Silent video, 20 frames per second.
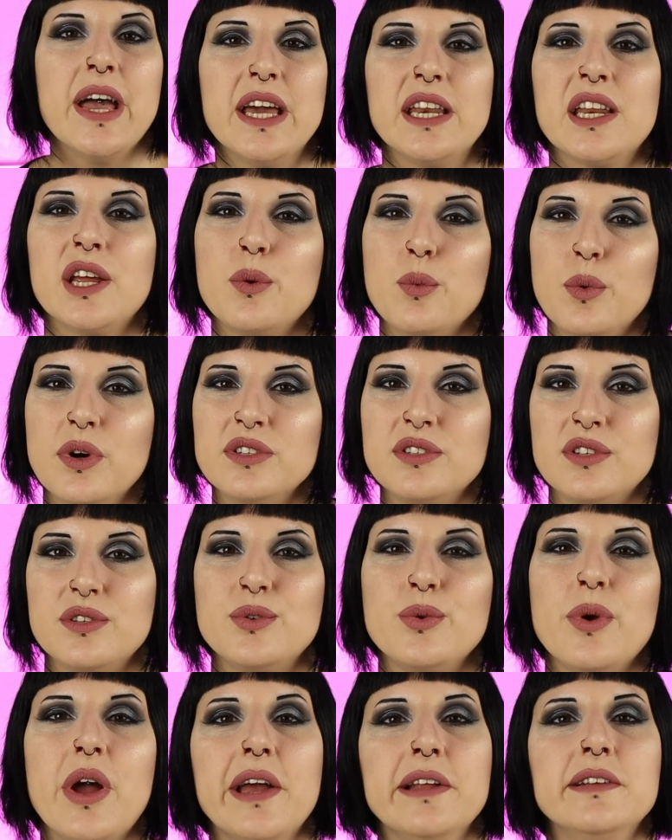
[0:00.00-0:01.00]
And I want
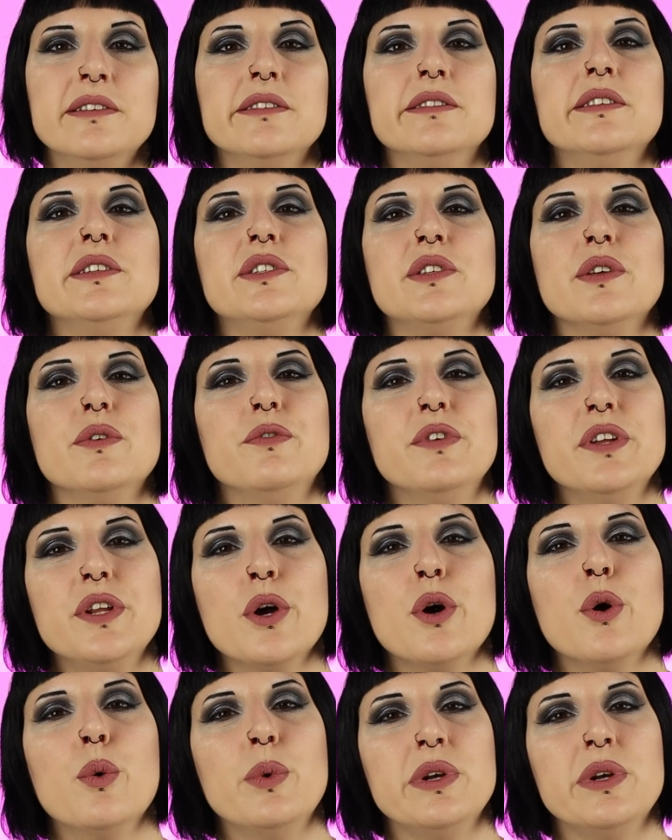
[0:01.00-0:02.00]
to end this
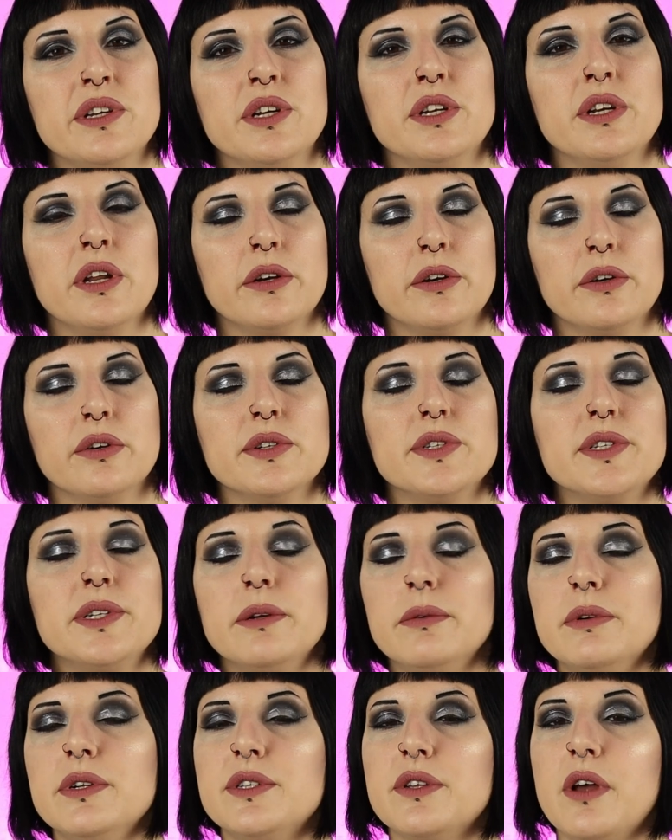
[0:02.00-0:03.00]
video another
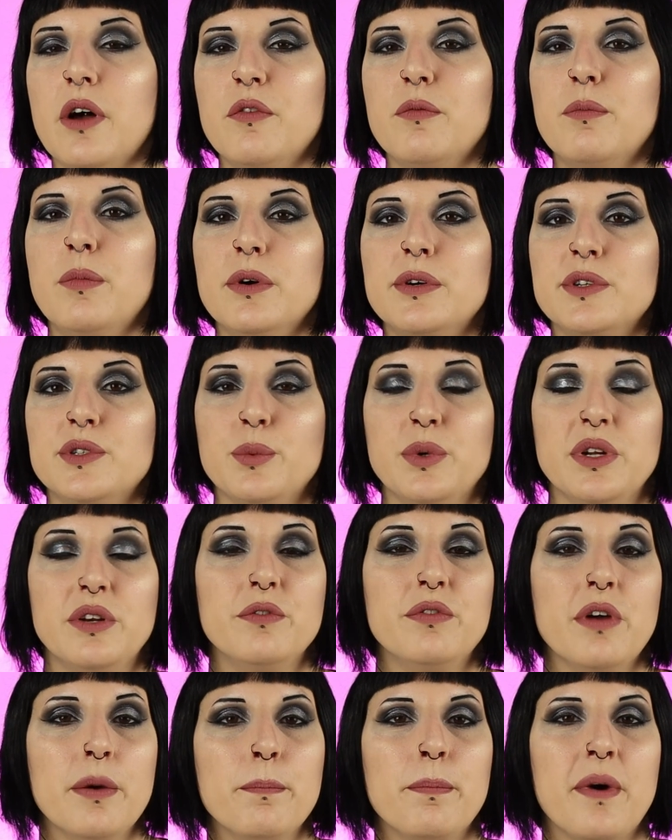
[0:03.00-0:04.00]
series of books with
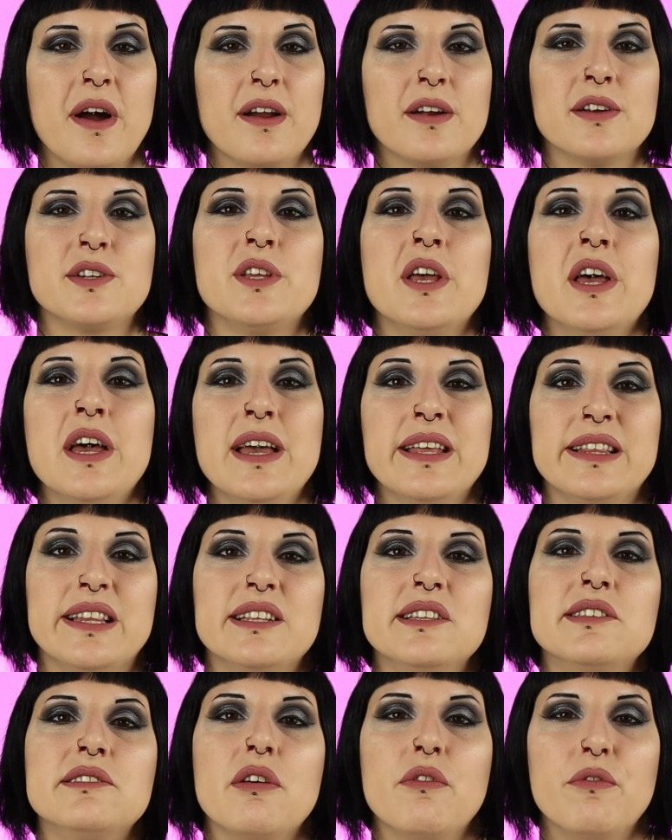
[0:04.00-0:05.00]
vampires
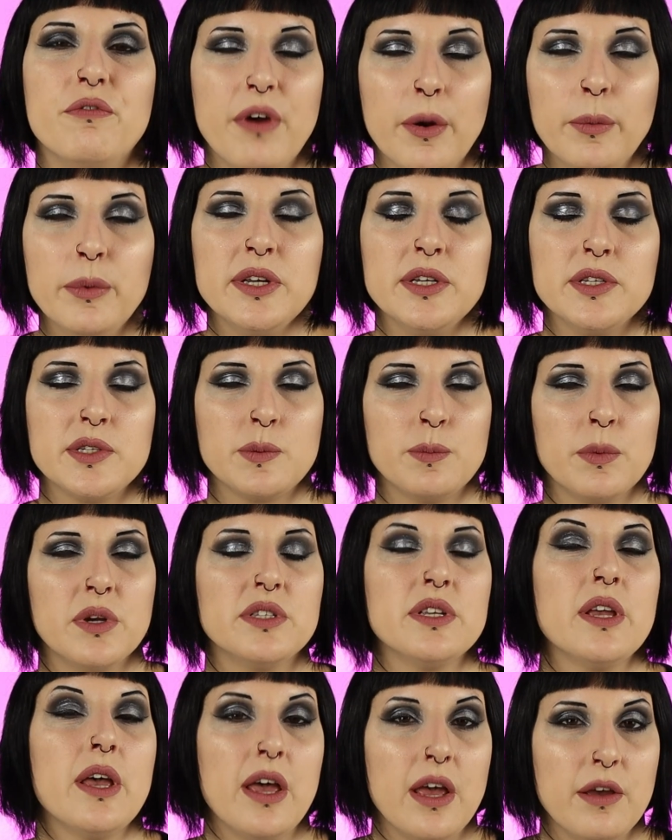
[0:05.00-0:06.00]
that is very
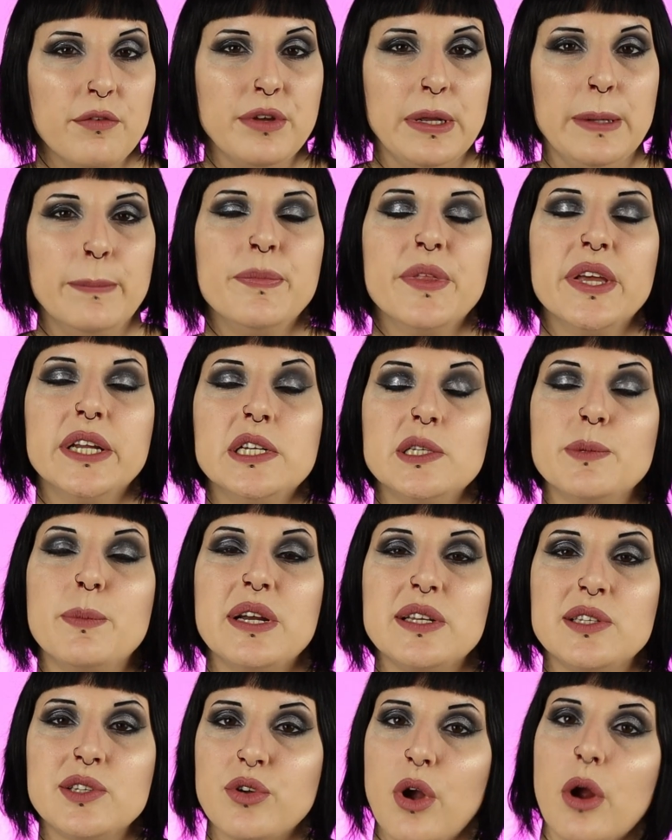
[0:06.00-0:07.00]
smut heavy. It is
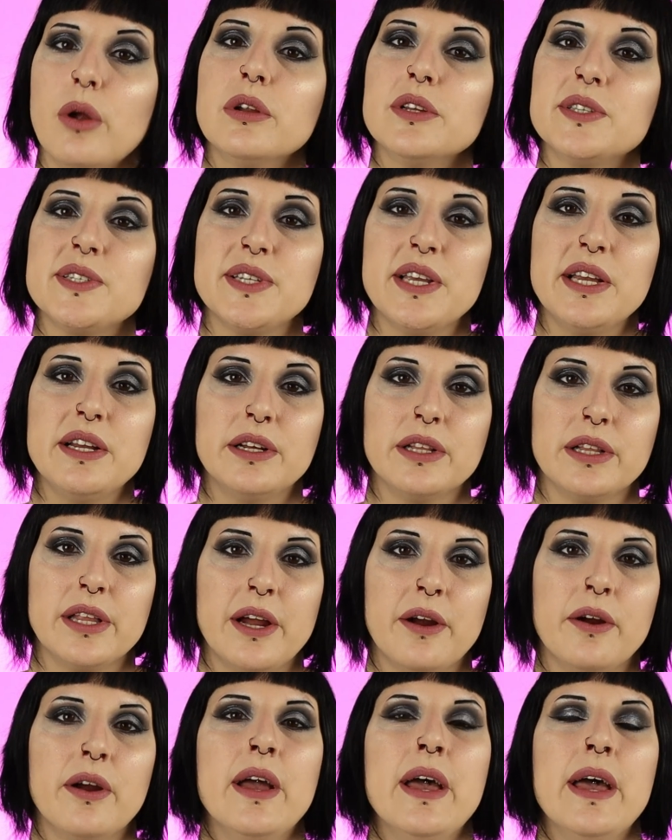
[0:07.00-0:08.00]
by Scarlett St.
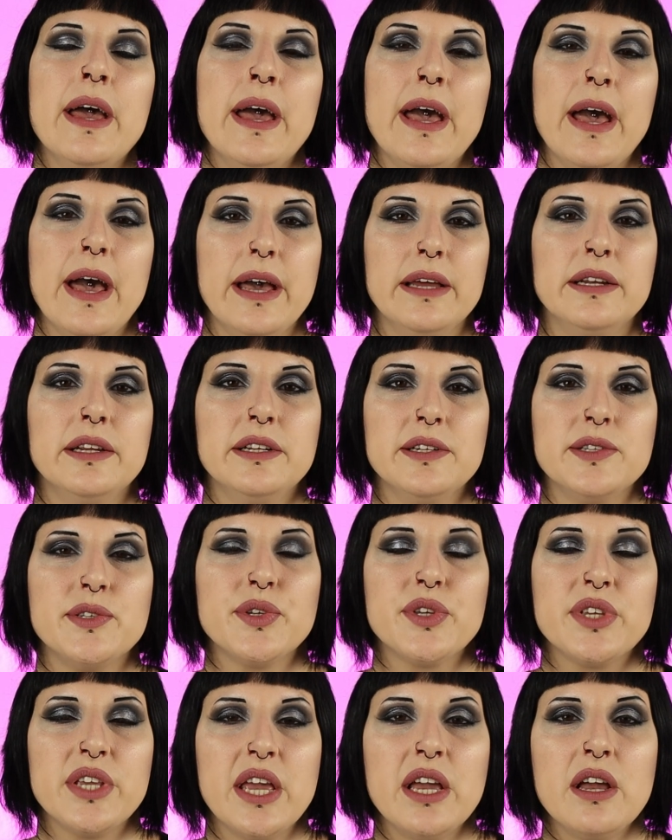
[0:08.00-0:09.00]
Clair, and it
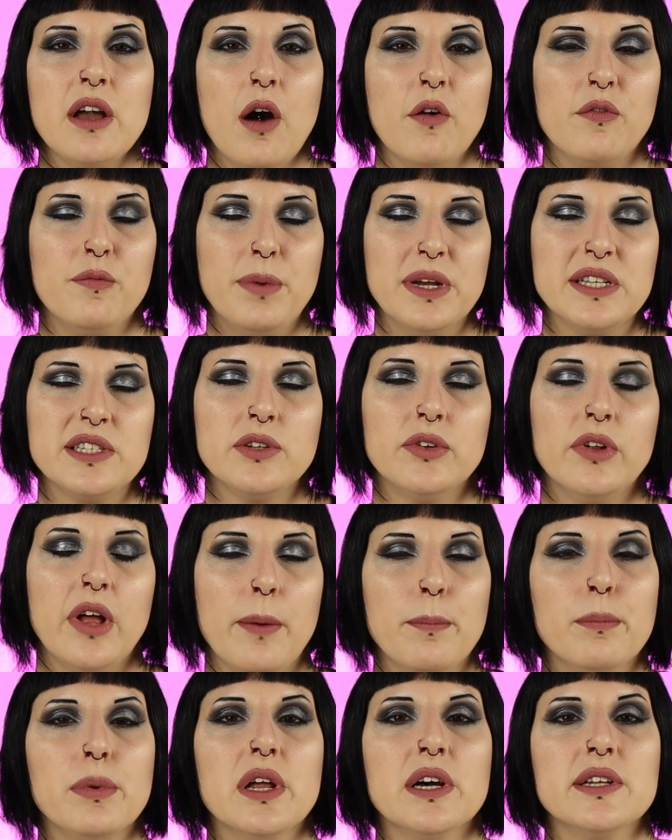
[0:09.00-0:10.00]
is King of Battle
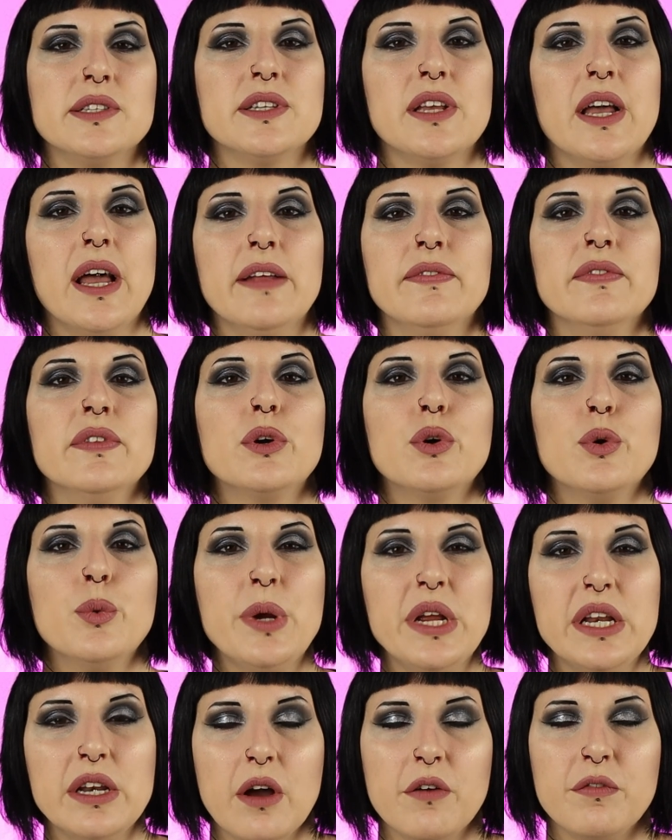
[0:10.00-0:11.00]
and Blood and
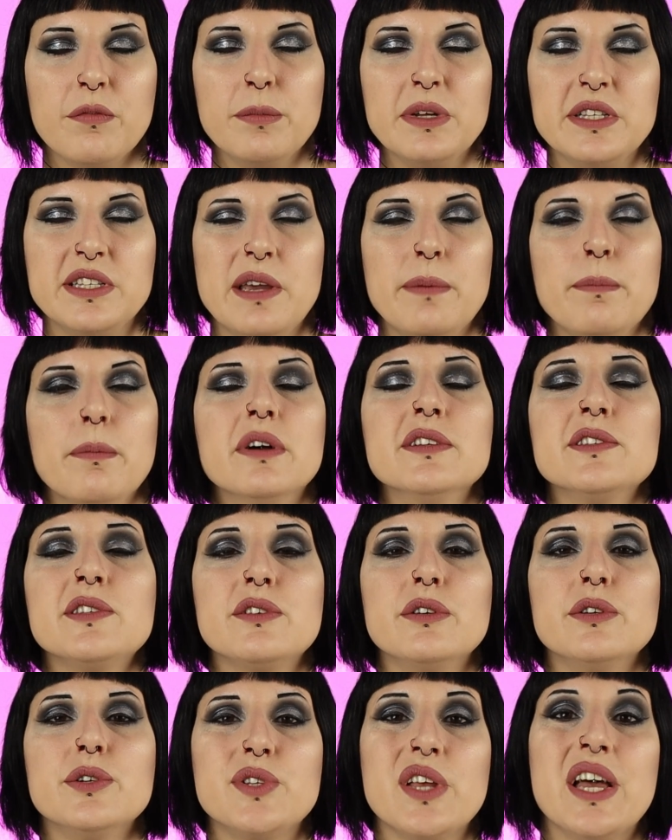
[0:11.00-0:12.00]
Queen of Myth and
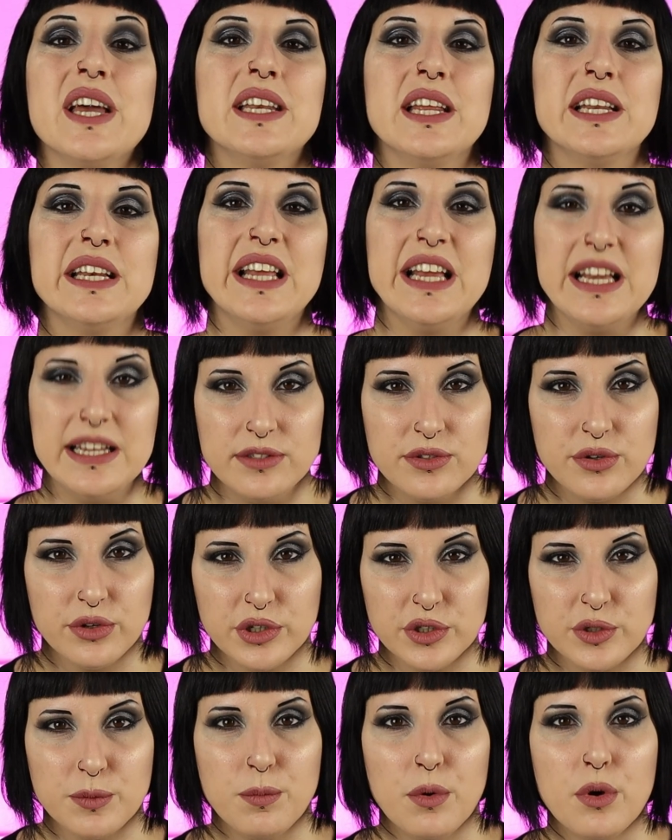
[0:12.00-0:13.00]
Monsters, and then a
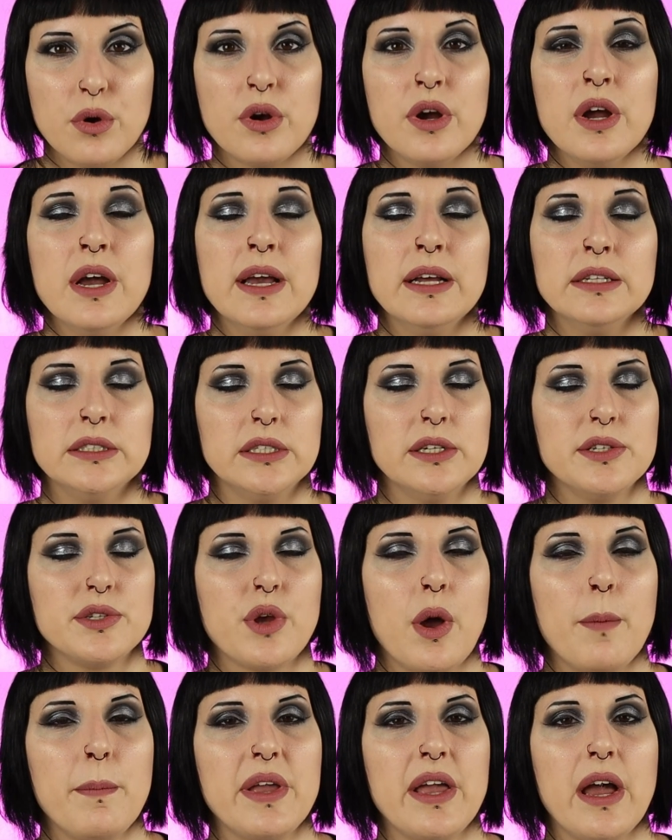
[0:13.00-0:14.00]
third book that is
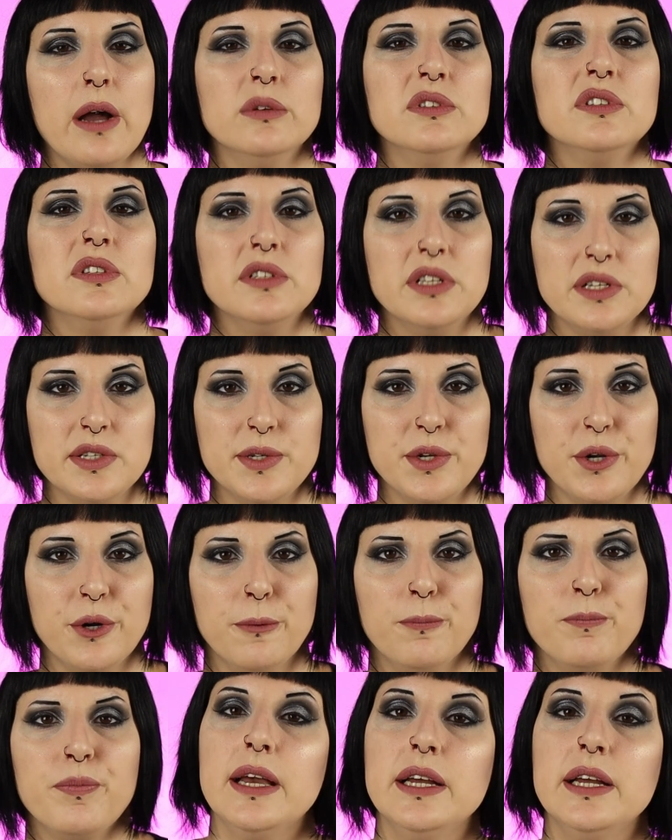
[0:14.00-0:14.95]
coming out this year.